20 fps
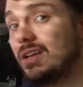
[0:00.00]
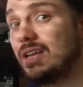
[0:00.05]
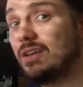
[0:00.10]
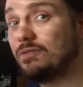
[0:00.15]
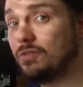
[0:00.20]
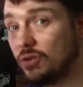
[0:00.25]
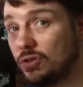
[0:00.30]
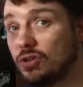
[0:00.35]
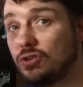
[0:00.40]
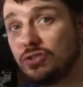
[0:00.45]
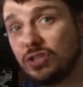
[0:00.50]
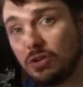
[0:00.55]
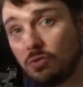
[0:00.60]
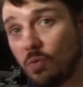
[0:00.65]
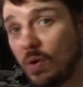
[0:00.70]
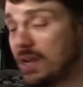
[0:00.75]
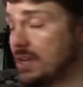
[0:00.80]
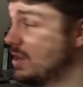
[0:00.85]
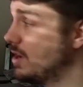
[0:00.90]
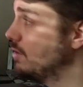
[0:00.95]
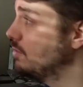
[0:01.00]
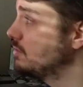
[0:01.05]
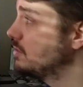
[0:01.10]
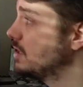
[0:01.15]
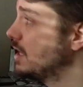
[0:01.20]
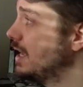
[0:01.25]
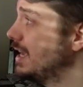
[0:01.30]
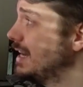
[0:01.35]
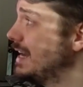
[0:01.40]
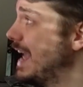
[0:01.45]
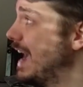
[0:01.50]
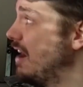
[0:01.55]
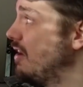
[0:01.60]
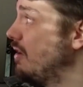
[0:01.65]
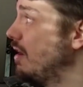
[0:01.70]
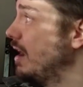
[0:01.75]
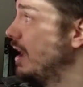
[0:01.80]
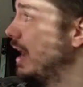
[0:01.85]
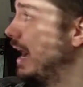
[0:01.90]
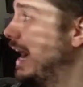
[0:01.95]
if you're using Windows.
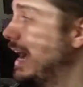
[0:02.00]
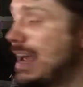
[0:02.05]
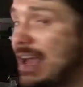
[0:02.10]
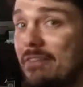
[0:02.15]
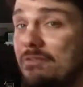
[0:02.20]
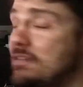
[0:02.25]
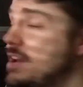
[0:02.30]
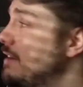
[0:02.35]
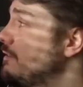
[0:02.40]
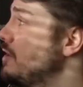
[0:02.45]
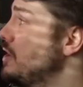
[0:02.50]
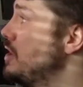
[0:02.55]
Now, I have never